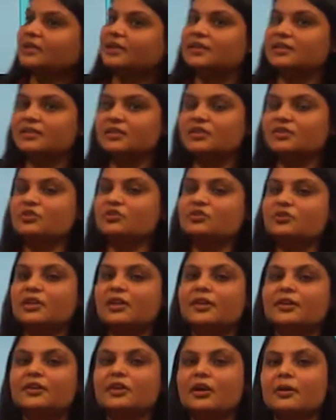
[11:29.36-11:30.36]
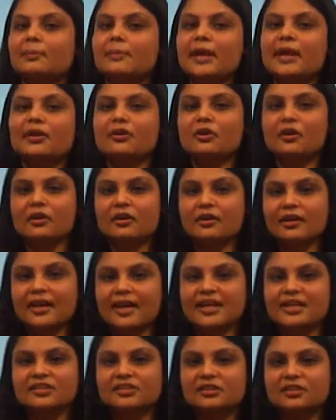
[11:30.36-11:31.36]
This is usually done by an
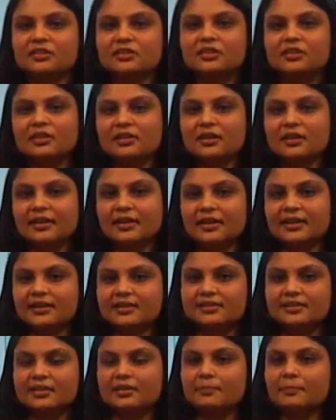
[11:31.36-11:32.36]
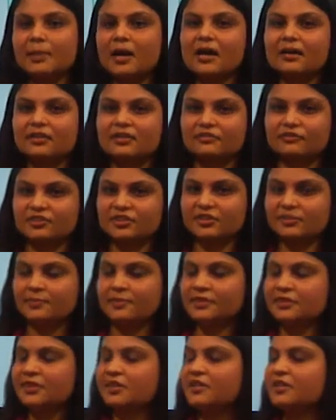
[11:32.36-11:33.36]
organization. It is a part of
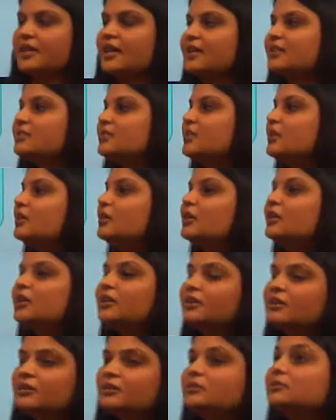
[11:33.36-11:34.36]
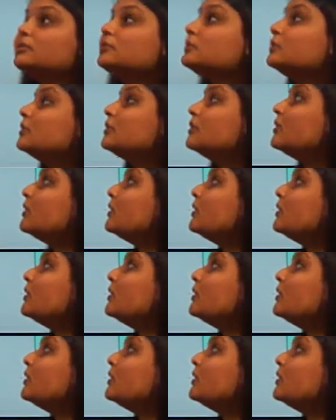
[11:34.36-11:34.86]
disciplinary action. And